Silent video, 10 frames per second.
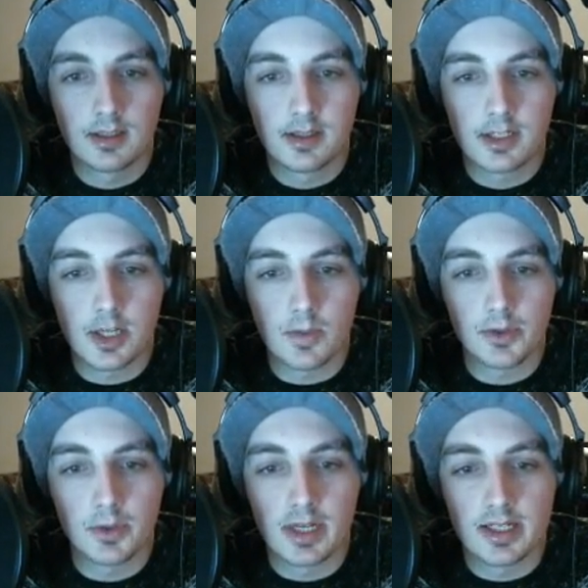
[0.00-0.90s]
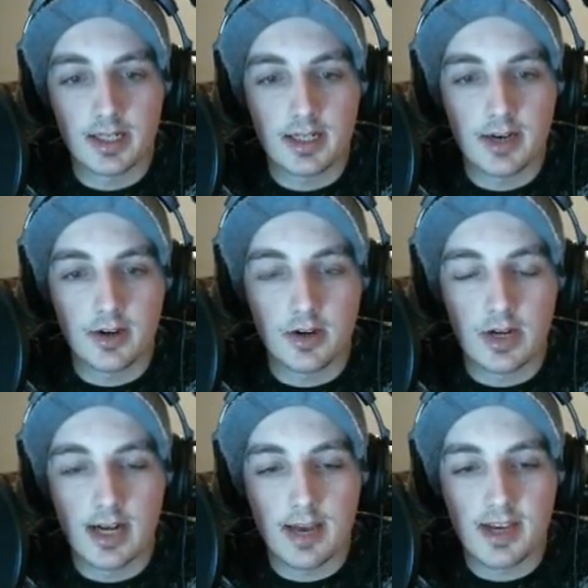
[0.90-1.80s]
Someone threw an incendiary grenade
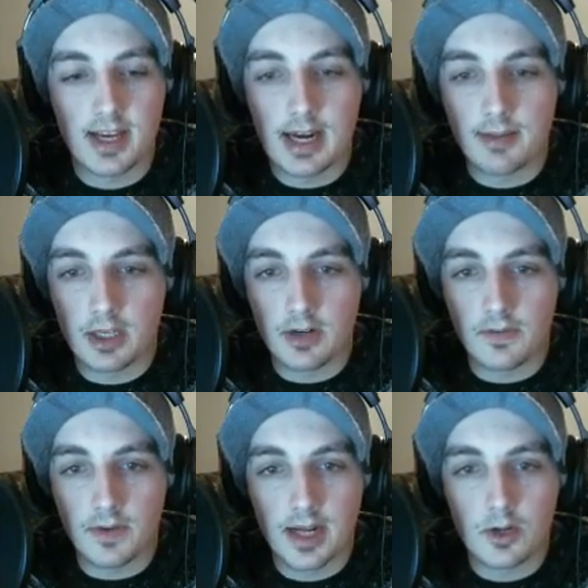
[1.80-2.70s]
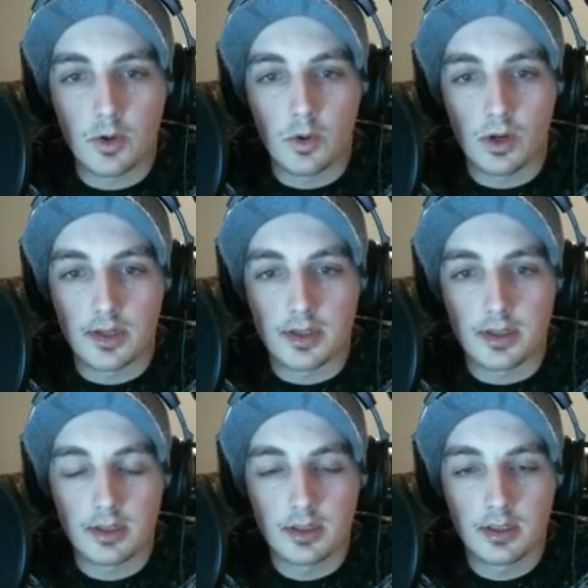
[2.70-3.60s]
at me, and I'm gonna find who it was.
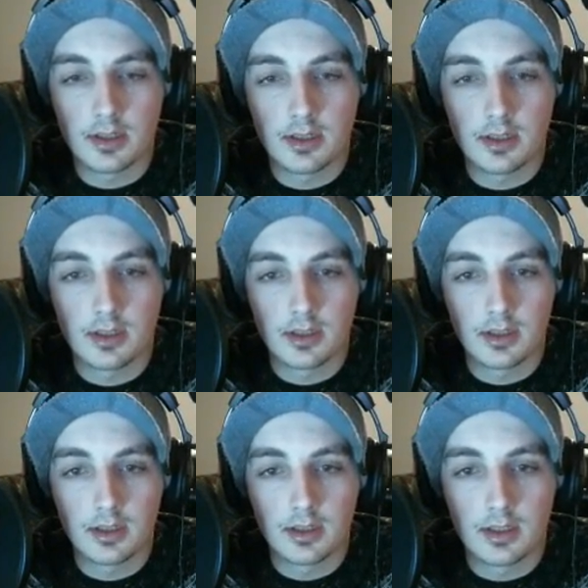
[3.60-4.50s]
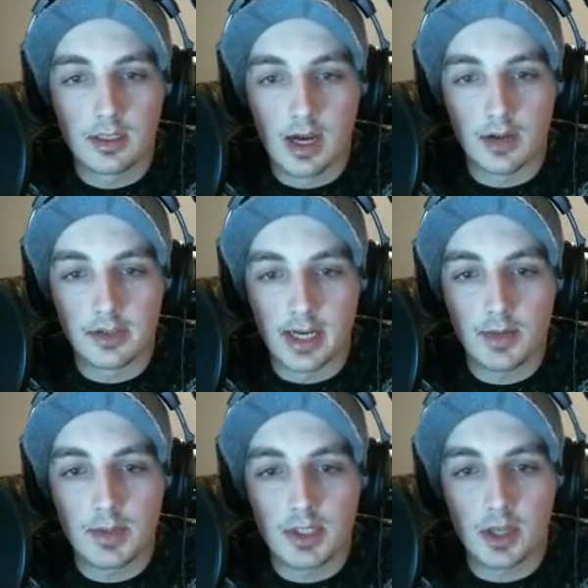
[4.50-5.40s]
Dani? No, Dani
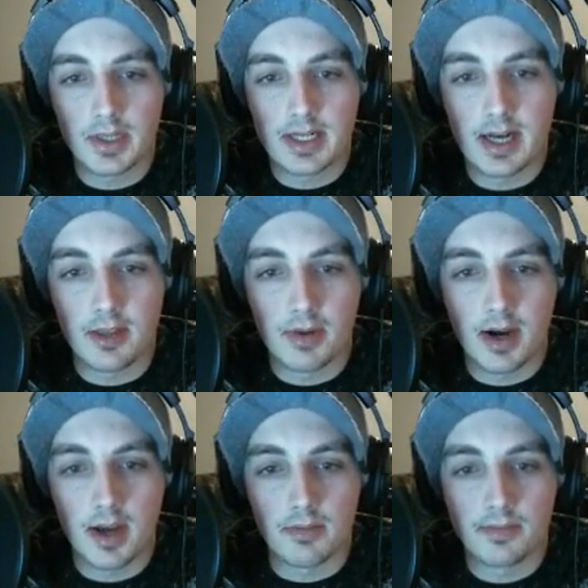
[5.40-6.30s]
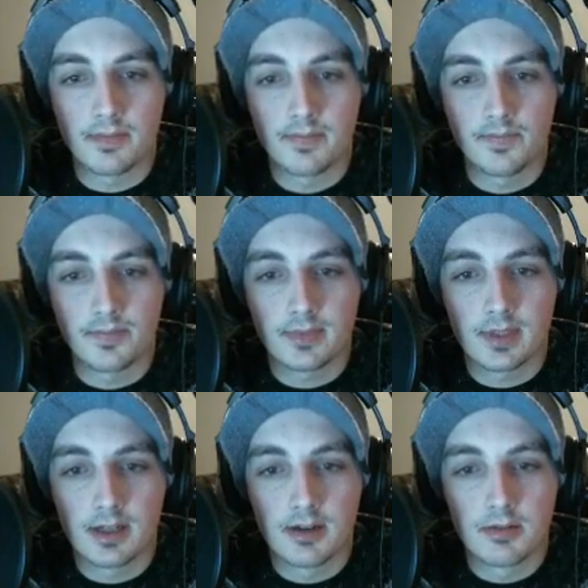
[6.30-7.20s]
was all the way down the bottom. Shots fired!
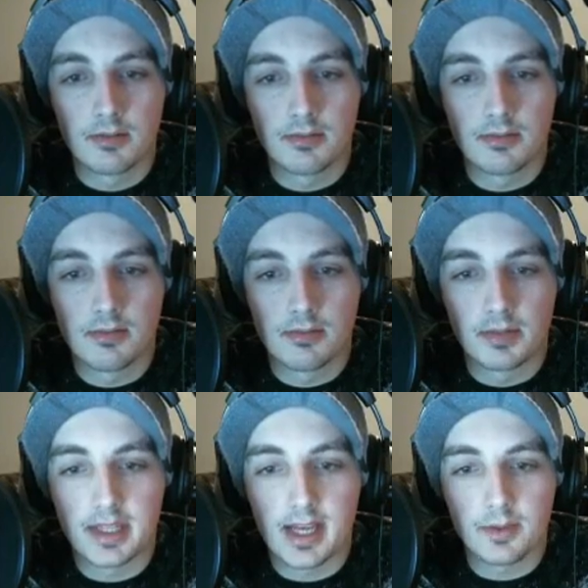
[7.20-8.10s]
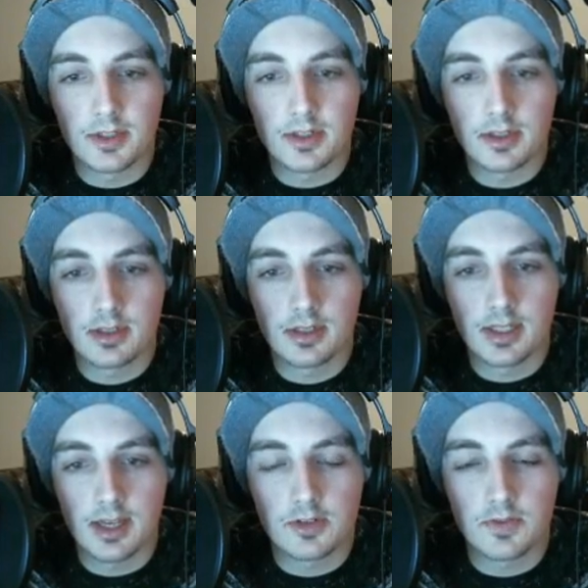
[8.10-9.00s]
Shots fired! But that was
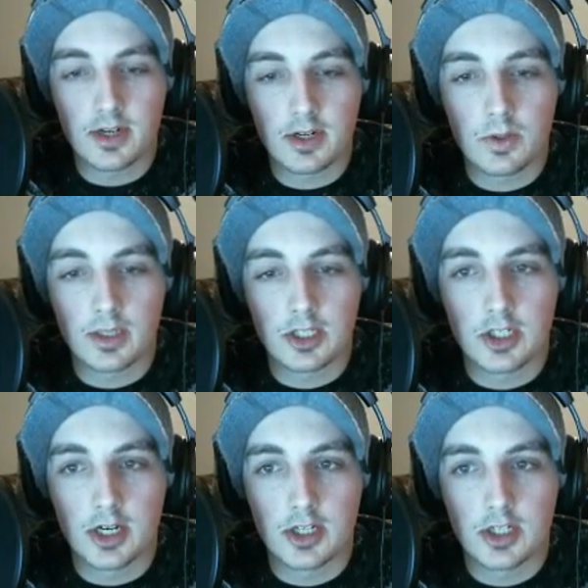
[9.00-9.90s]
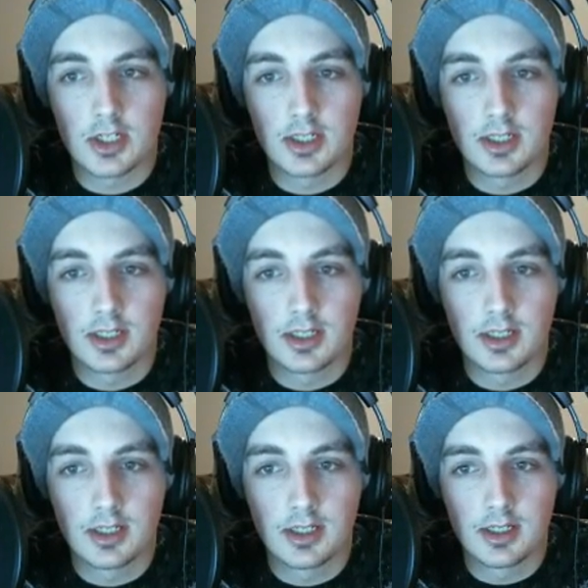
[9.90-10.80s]
very quick to judge.
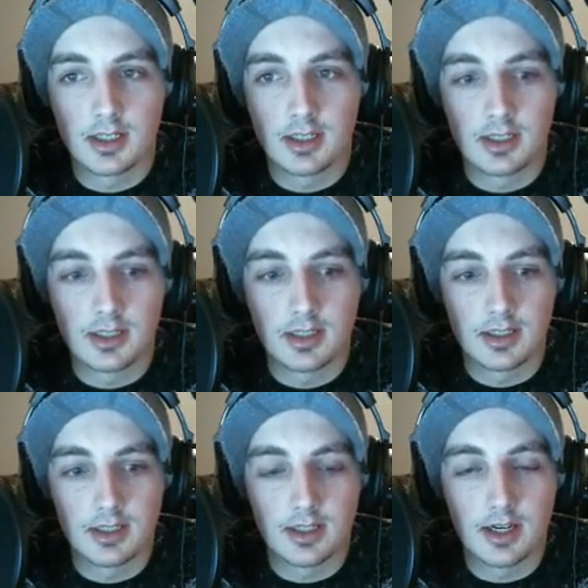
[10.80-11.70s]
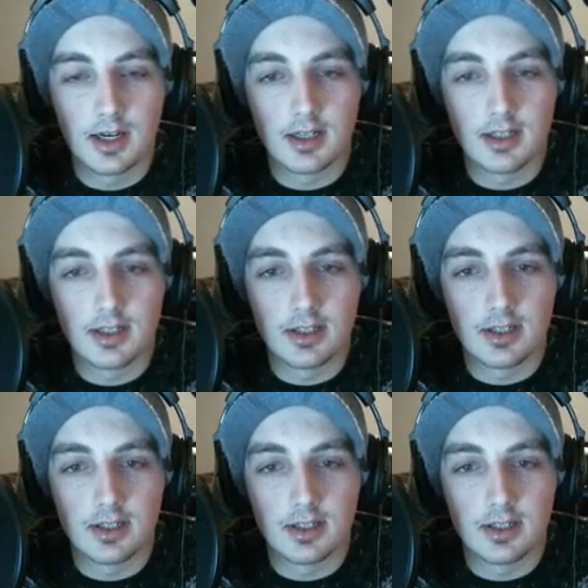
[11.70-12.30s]
Oh! Son of a